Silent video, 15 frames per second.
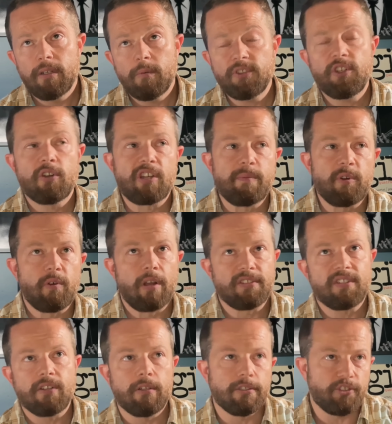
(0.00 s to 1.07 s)
Which don't get me wrong,
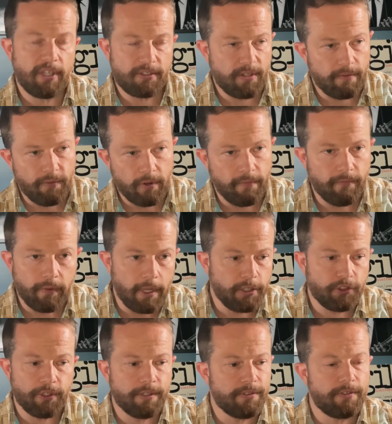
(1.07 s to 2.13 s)
still adjusted for
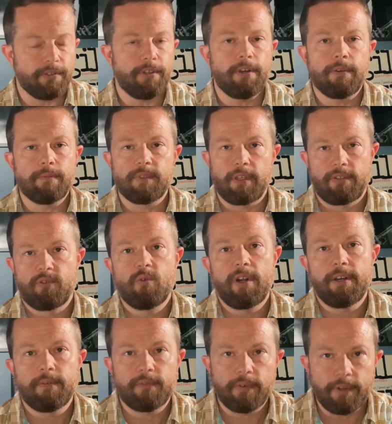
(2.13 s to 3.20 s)
inflation is you know it was like
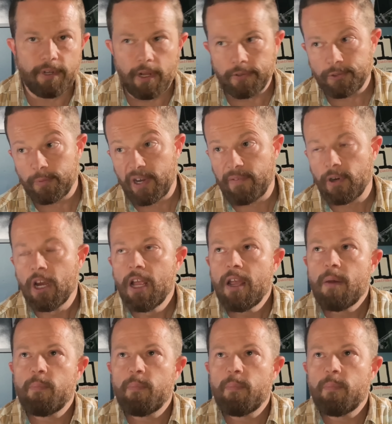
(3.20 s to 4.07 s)
twenty or thirty dollars or whatever.